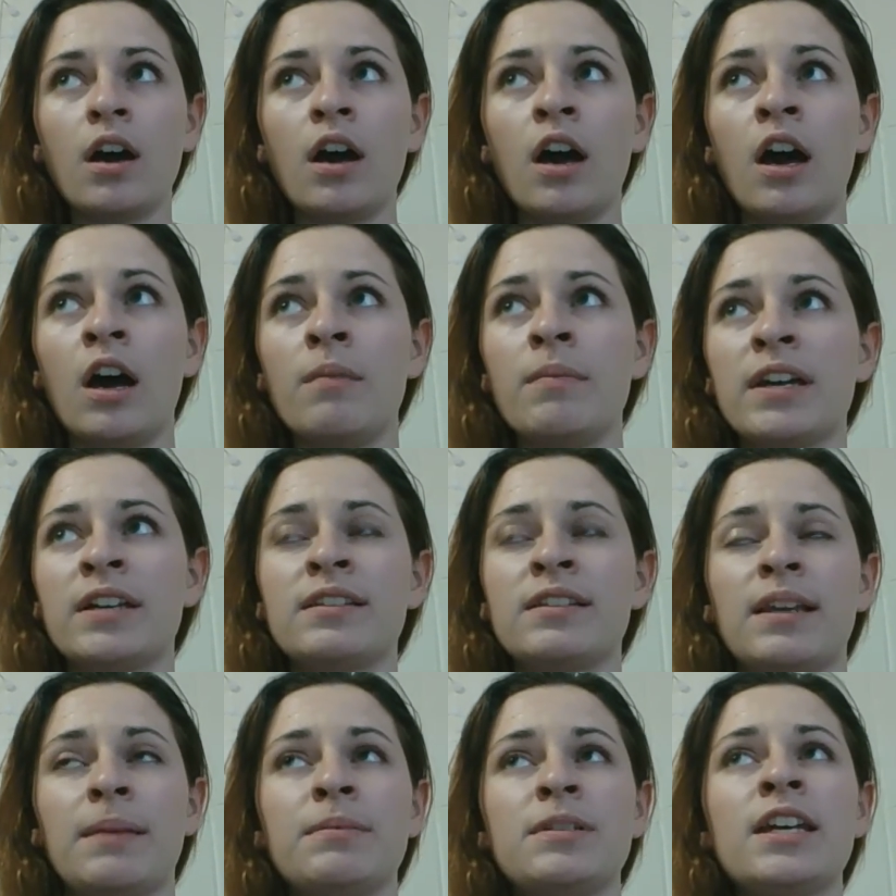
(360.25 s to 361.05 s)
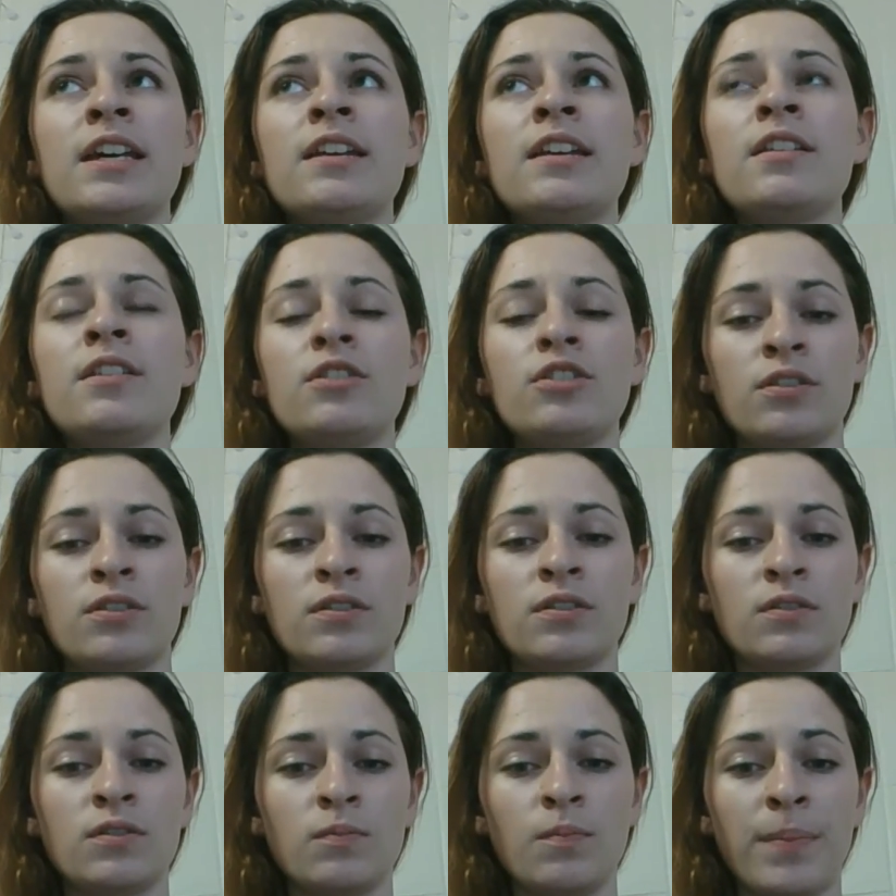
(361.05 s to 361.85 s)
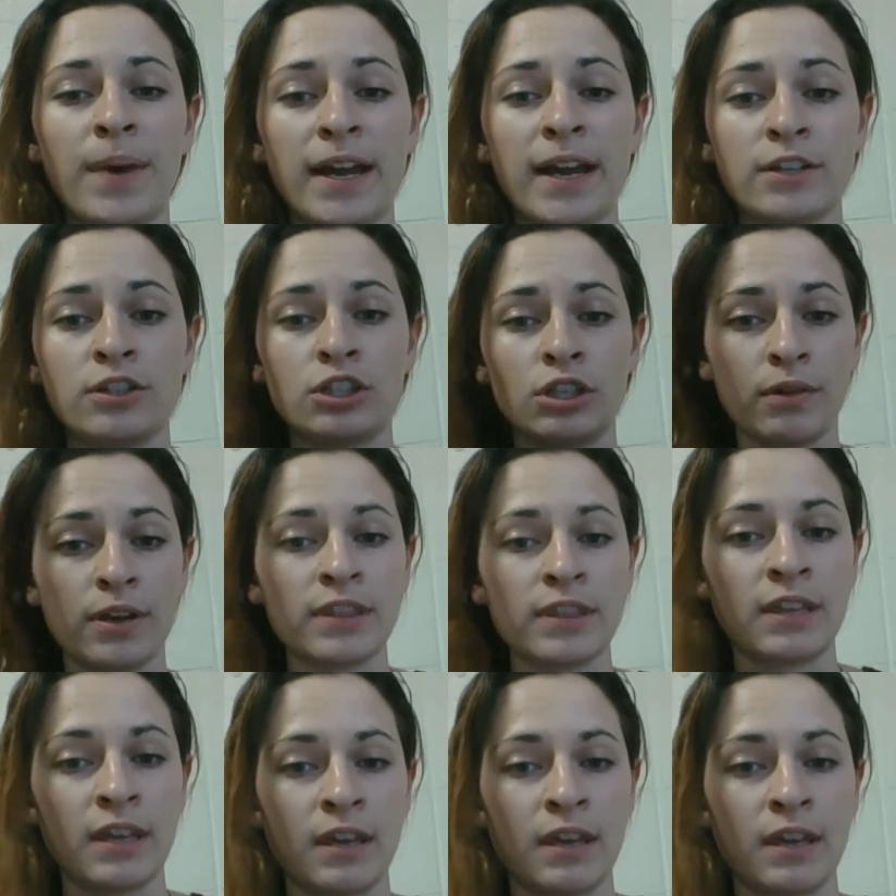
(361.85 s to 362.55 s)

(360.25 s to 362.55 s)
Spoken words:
accepted, just by showing